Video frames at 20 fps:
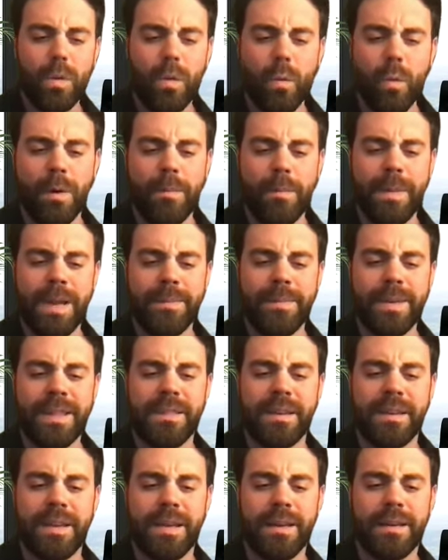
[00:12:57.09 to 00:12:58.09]
what made me
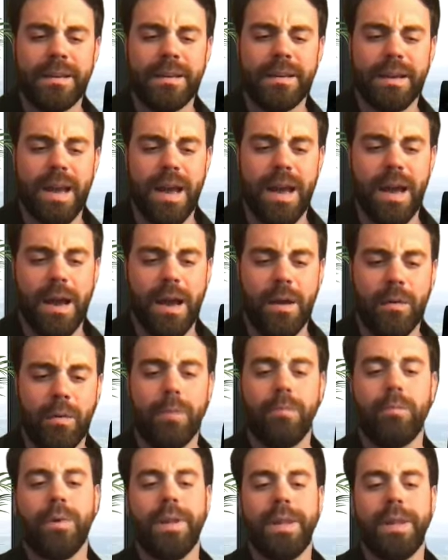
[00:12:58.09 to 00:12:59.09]
think,
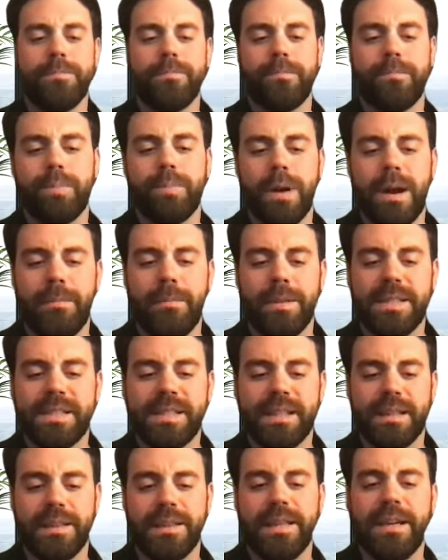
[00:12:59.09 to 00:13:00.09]
what really probably
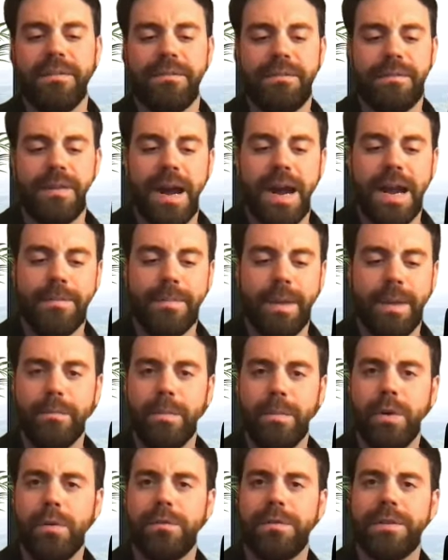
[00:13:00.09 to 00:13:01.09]
solidified my
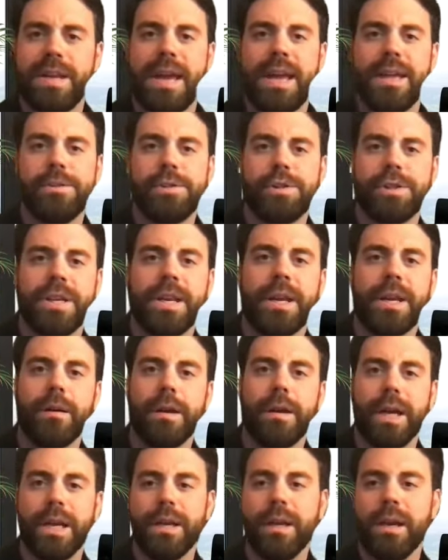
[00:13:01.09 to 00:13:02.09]
move to
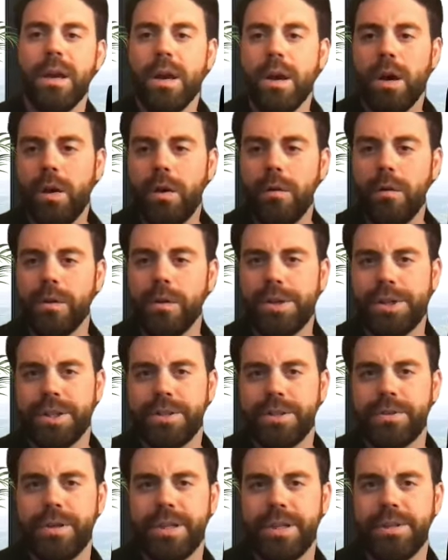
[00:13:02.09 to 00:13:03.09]
engineering over
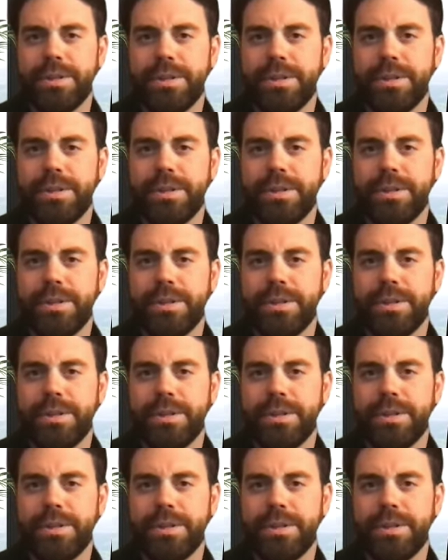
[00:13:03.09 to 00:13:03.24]
just traditional